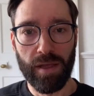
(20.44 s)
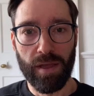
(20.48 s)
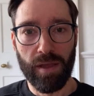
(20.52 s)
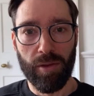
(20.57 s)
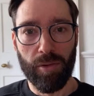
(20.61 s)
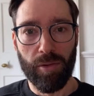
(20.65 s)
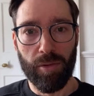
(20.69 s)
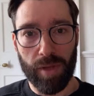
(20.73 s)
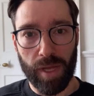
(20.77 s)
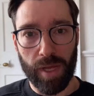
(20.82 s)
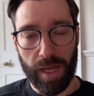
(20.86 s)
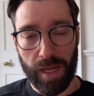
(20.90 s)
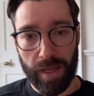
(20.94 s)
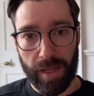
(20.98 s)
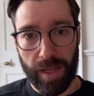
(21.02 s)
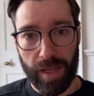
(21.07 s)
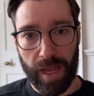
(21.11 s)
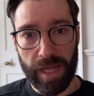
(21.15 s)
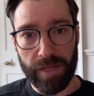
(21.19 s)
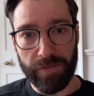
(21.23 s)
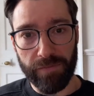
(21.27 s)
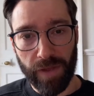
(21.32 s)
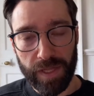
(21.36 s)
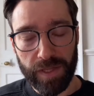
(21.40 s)
uh,
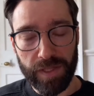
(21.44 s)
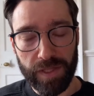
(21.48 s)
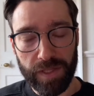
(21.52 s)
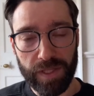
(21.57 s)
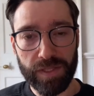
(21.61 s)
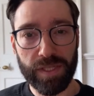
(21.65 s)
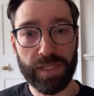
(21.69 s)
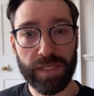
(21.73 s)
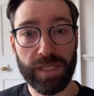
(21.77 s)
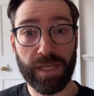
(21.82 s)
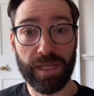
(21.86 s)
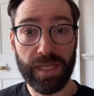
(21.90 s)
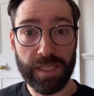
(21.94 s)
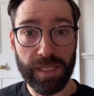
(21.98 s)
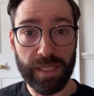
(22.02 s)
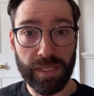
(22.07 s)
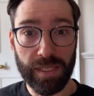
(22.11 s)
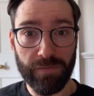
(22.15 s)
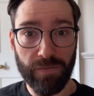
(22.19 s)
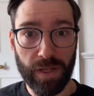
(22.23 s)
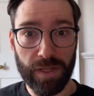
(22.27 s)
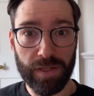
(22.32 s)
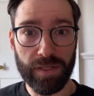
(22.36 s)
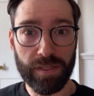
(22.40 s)
advantages and
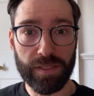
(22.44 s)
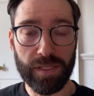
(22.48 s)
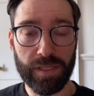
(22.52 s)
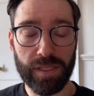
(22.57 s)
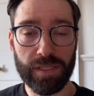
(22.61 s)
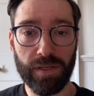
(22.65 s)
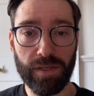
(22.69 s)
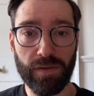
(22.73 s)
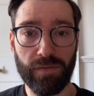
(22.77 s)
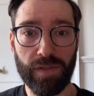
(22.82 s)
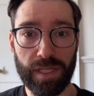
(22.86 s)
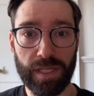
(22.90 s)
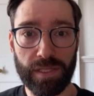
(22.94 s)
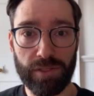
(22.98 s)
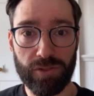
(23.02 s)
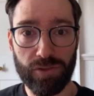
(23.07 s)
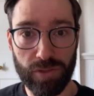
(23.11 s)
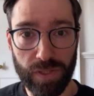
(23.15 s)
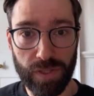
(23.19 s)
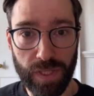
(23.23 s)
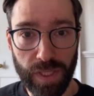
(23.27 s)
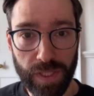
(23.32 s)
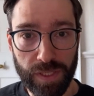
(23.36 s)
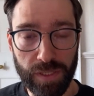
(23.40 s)
disadvantages of the
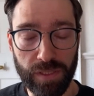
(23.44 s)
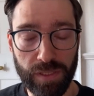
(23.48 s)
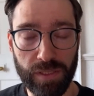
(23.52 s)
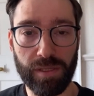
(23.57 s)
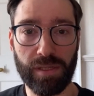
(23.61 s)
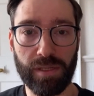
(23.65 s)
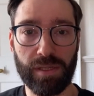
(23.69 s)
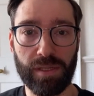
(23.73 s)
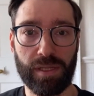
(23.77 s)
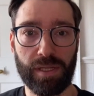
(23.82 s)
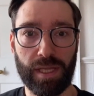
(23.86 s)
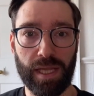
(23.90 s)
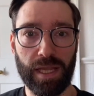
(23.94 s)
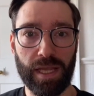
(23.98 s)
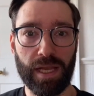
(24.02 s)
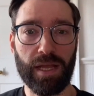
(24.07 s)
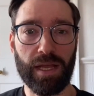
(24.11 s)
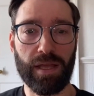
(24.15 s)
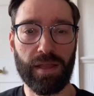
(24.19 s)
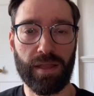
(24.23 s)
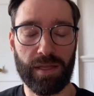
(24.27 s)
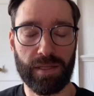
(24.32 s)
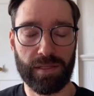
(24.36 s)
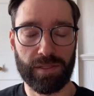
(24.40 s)
traditional data
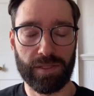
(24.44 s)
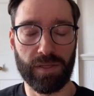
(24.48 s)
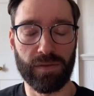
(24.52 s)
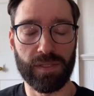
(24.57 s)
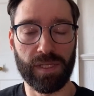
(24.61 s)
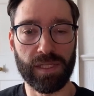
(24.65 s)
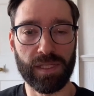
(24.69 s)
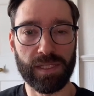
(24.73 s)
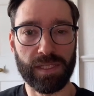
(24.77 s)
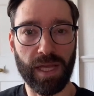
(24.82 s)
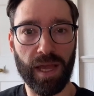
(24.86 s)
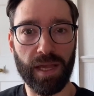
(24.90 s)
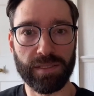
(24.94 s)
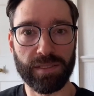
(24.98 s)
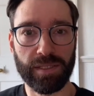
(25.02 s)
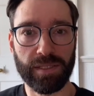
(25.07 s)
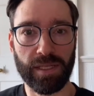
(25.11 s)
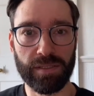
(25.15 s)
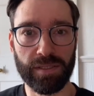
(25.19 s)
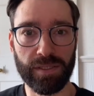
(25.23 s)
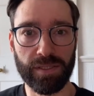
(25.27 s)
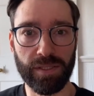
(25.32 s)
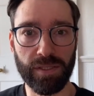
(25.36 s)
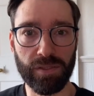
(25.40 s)
that social science
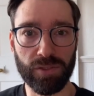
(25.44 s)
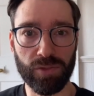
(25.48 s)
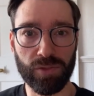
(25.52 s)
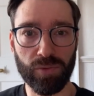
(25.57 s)
has used?